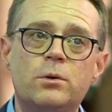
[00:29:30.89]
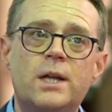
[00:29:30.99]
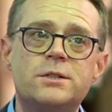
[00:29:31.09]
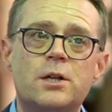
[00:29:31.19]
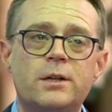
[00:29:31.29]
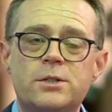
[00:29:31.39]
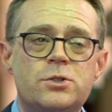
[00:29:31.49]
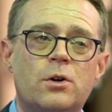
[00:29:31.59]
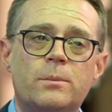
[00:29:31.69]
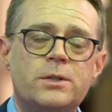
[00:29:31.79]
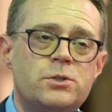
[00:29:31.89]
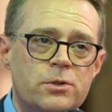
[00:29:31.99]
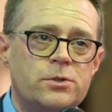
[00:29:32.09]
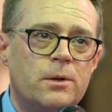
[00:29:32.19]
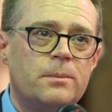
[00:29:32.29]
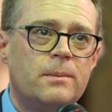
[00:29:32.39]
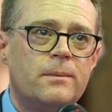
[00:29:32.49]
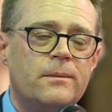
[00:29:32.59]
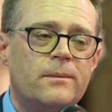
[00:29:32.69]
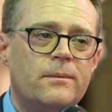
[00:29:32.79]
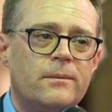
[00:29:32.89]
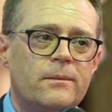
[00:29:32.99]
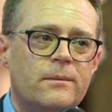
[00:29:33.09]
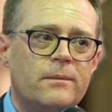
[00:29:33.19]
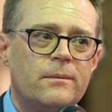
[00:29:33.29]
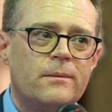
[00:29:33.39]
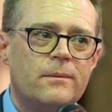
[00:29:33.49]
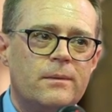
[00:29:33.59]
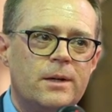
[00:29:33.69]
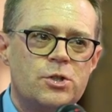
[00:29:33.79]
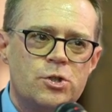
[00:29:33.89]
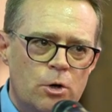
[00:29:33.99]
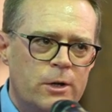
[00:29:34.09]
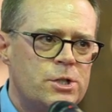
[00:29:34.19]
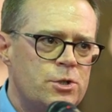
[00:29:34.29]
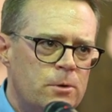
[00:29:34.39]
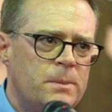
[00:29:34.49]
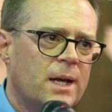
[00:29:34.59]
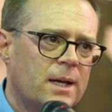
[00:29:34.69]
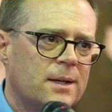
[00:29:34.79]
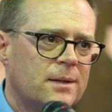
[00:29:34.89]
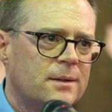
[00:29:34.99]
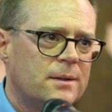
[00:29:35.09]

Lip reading: No, that's not his job, that's your job. It's a choice you make.